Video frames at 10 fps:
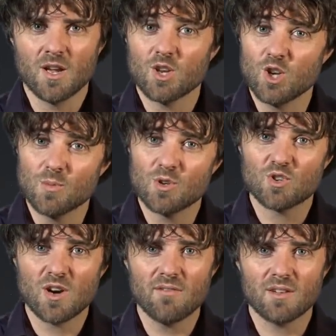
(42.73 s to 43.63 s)
human
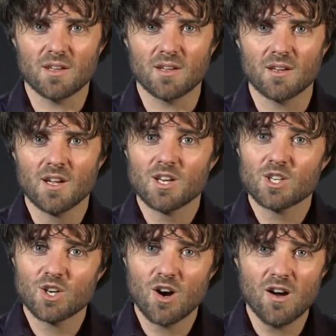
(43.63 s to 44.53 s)
trafficking,
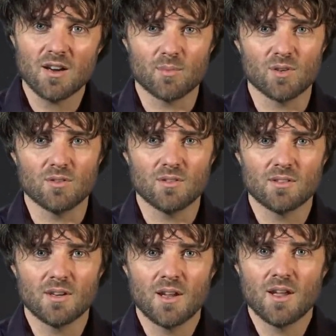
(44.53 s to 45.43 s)
child abuse,